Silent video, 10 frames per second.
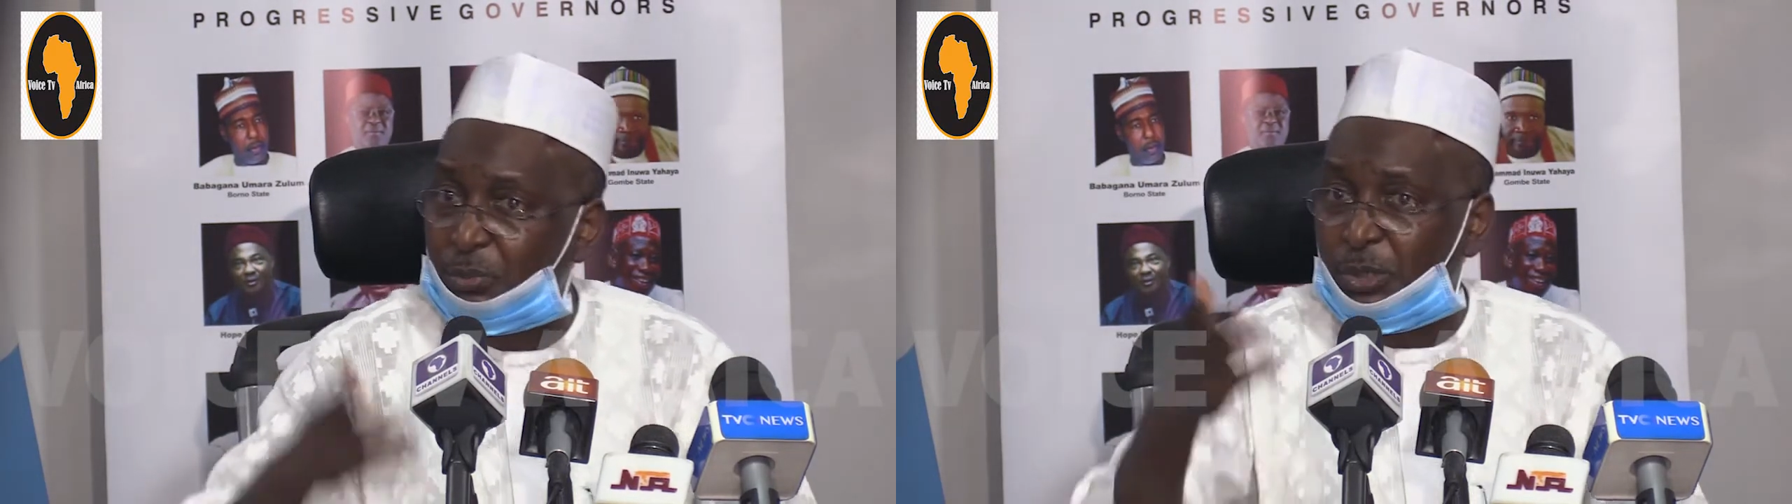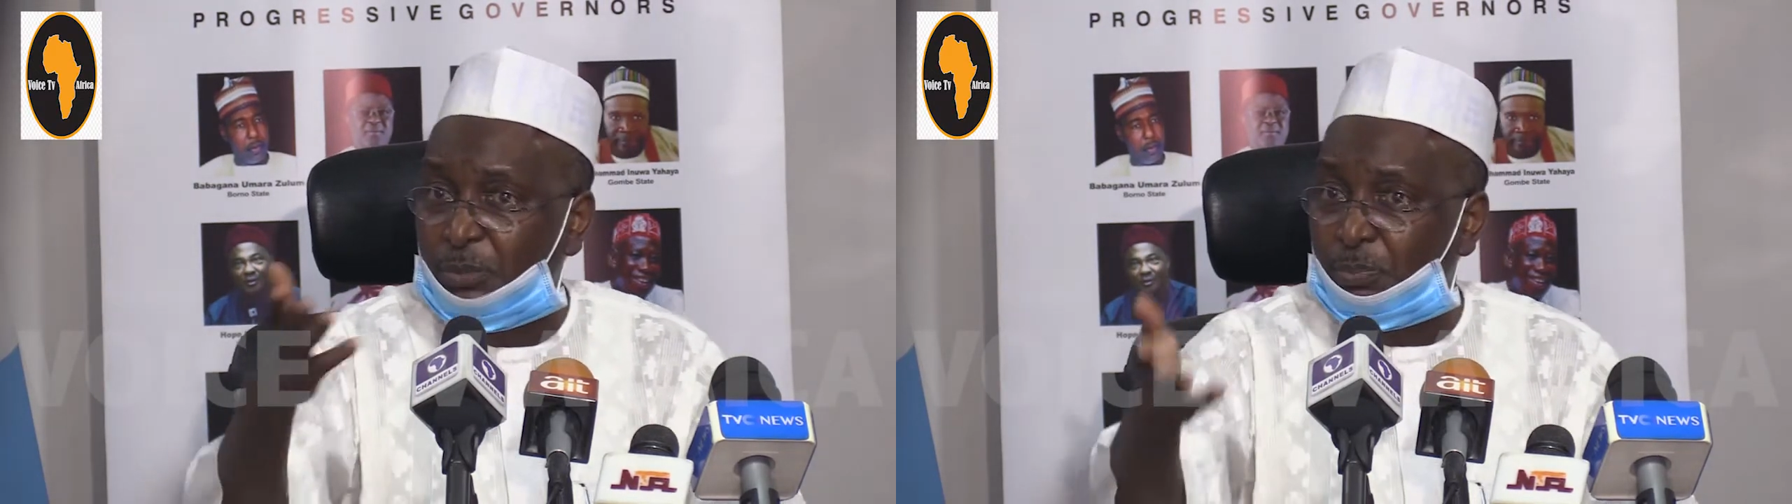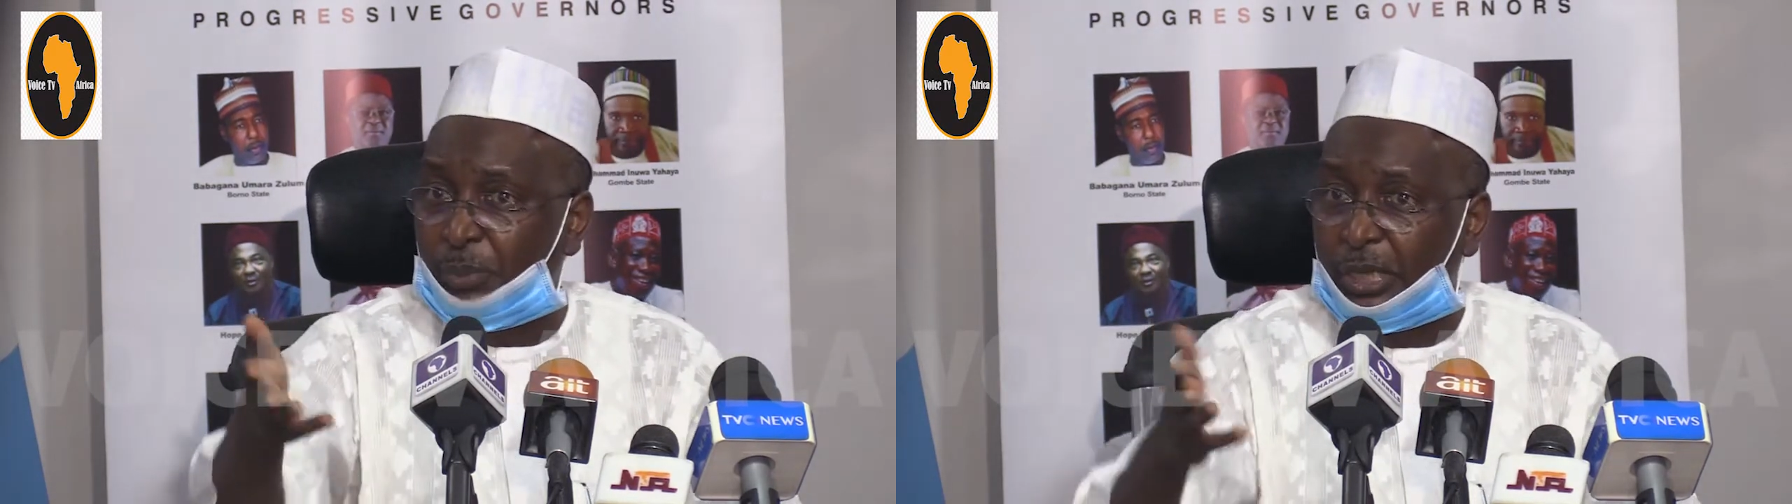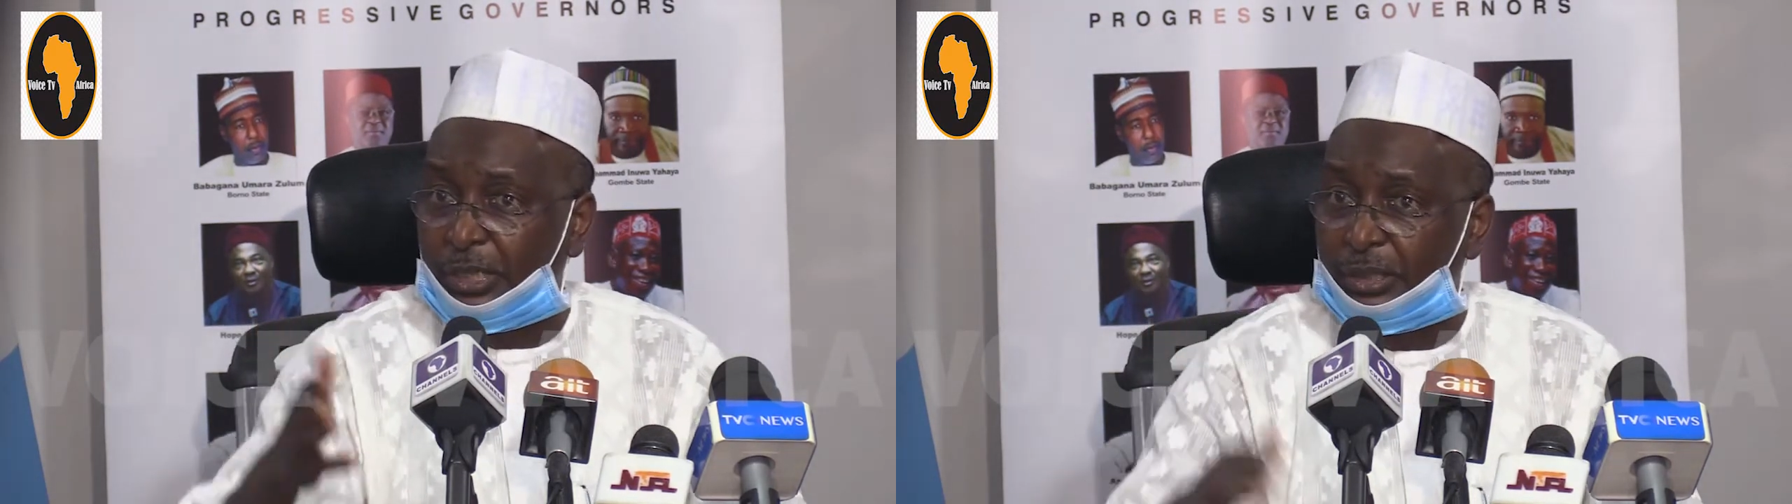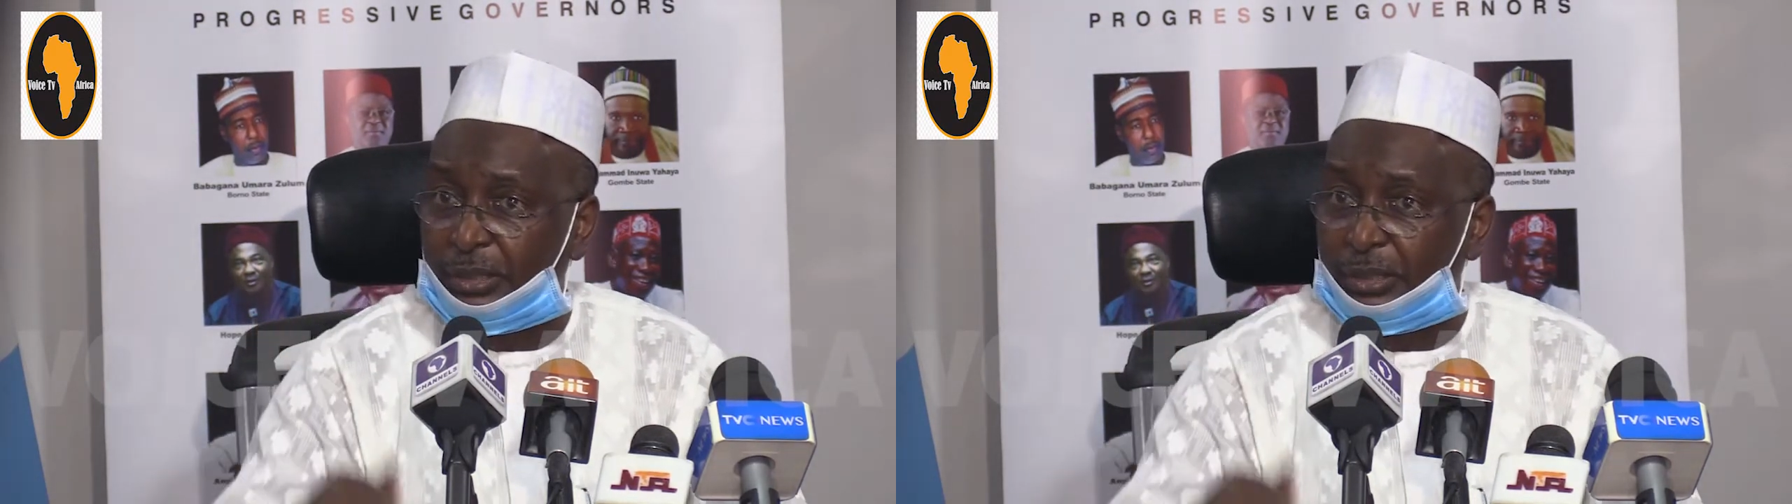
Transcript: being paid,